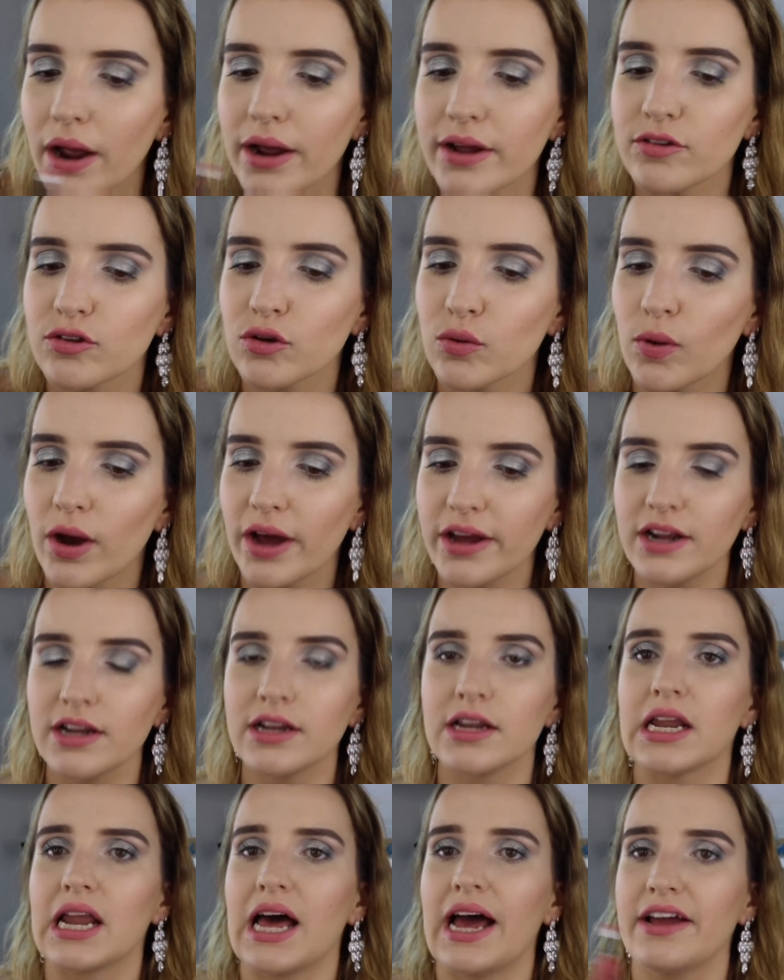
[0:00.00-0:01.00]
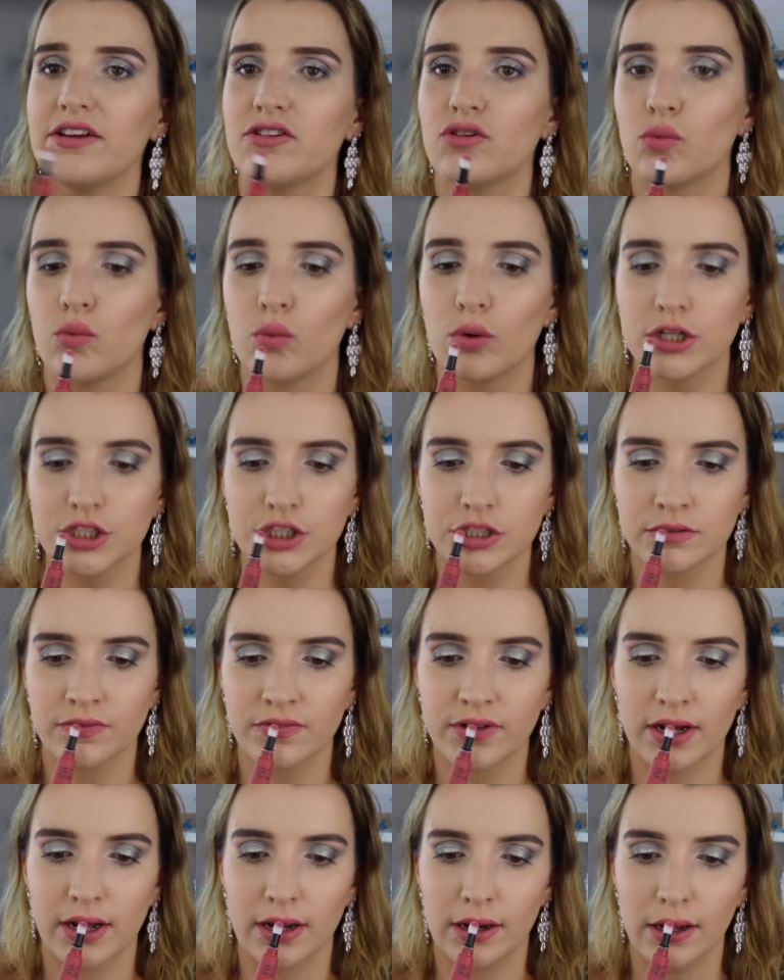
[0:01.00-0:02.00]
It's quite a light wash
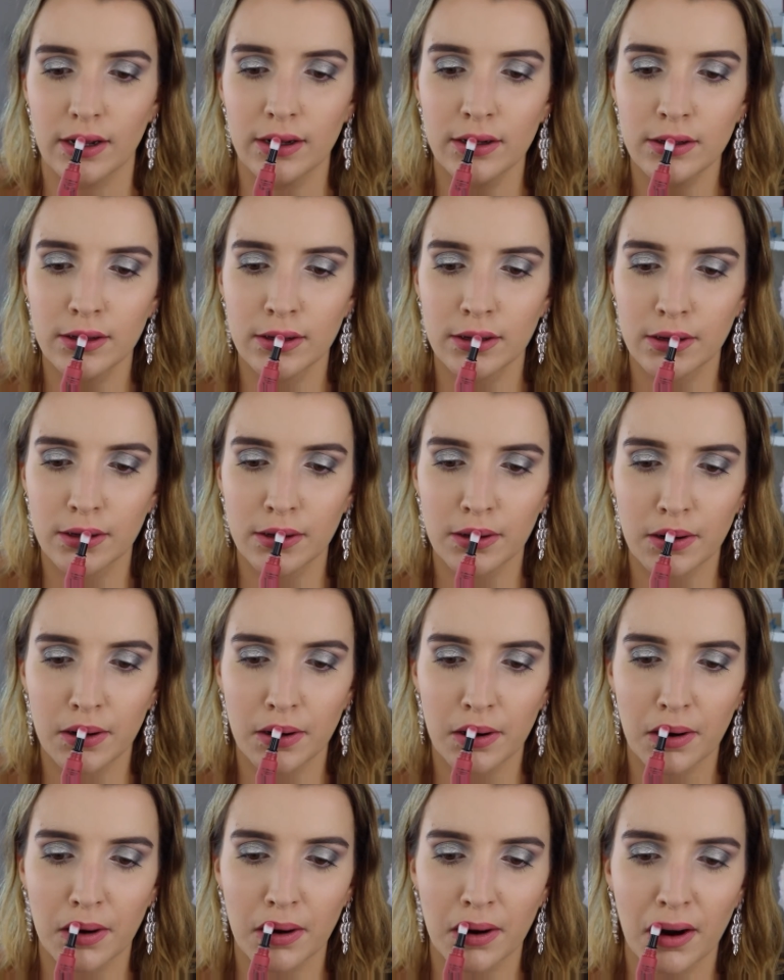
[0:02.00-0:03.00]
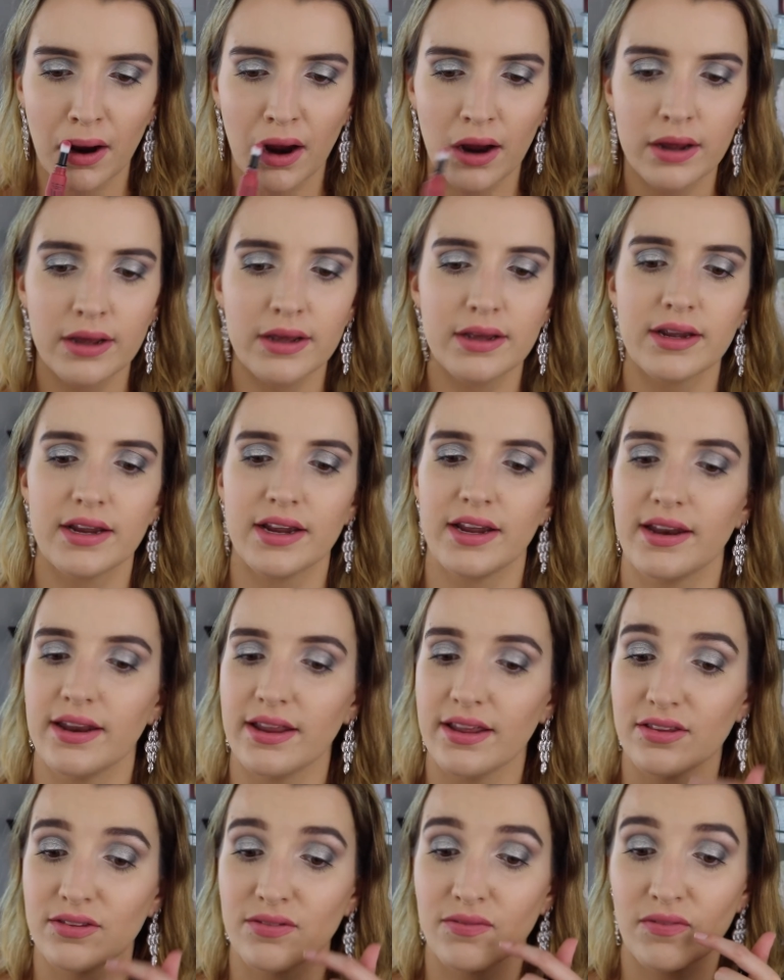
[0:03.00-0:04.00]
of colour.
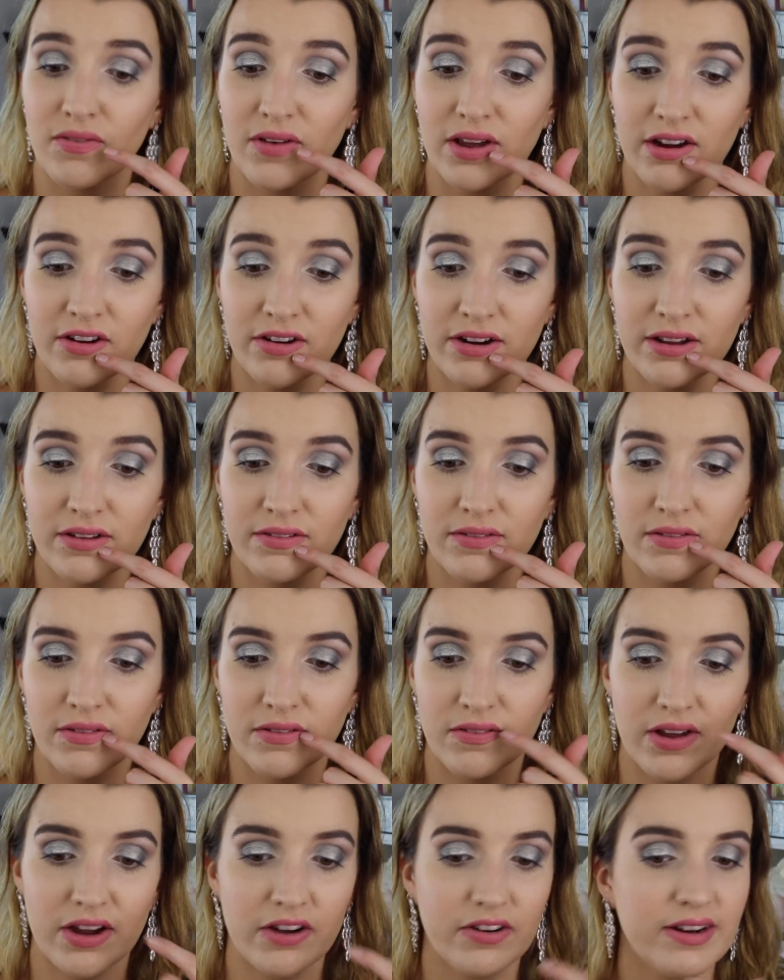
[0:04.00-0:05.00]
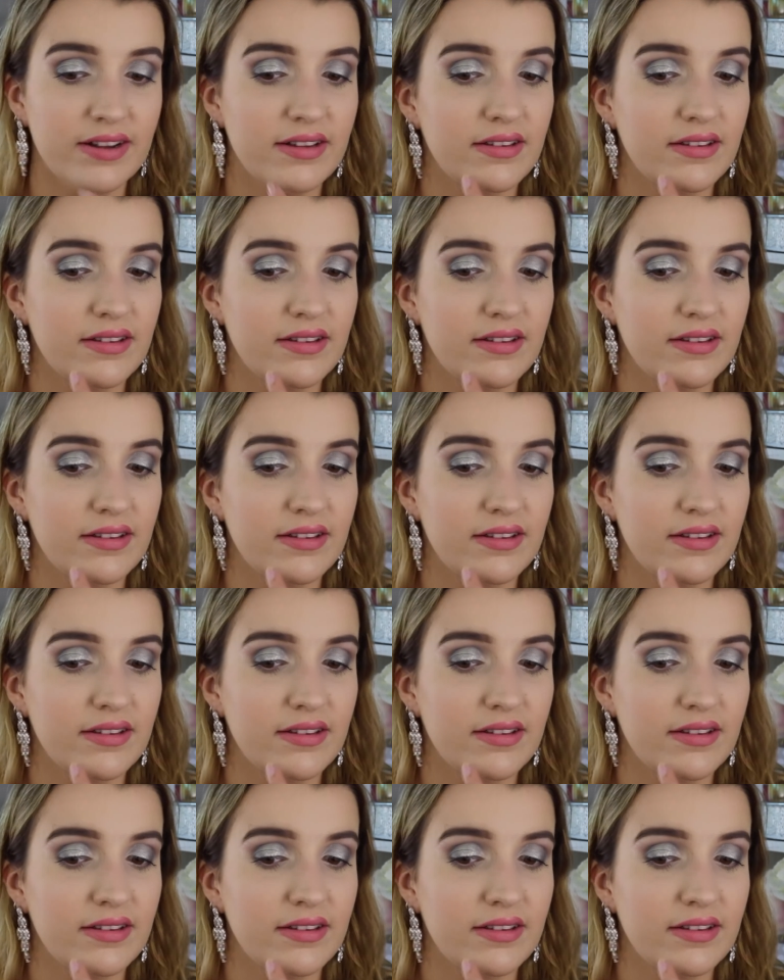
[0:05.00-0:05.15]
It is very, very